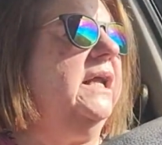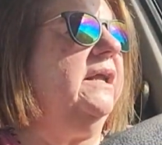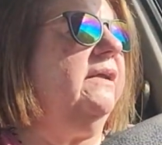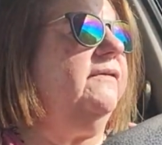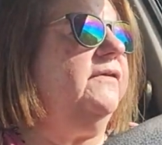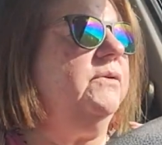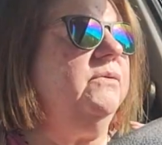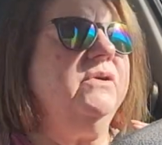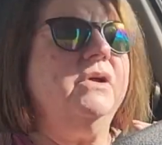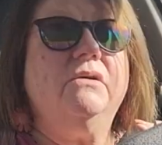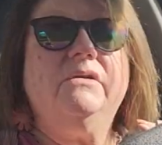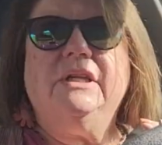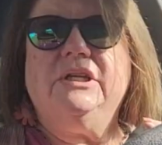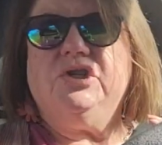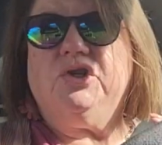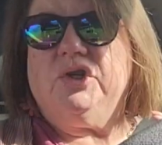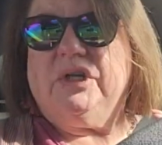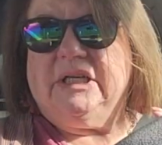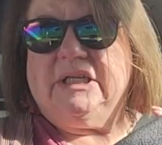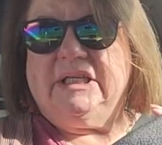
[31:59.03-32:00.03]
if you know the
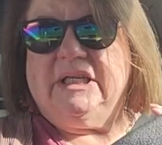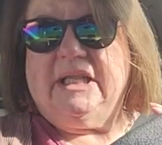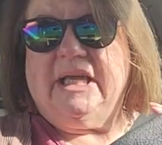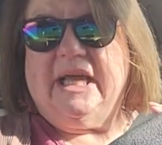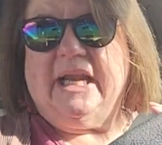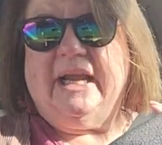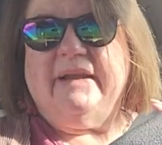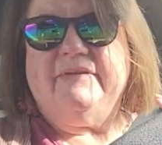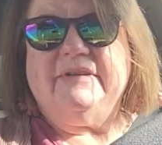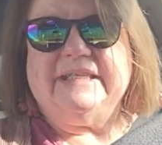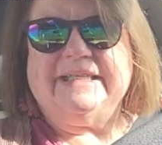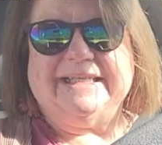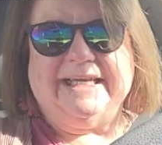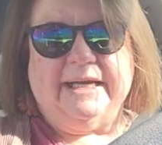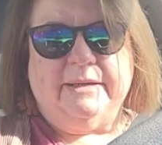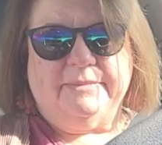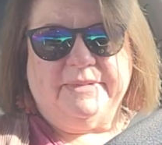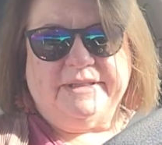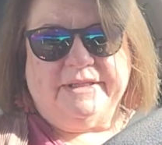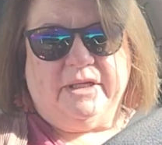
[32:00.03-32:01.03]
trick to that, I have a
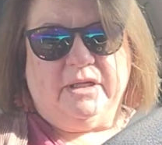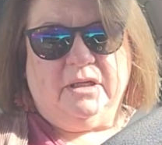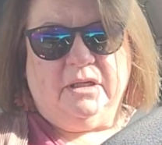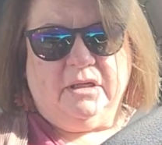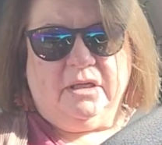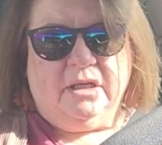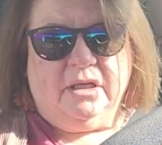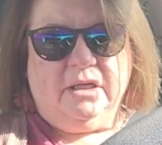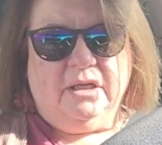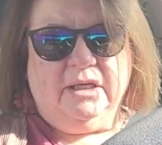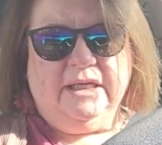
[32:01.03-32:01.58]
Samsung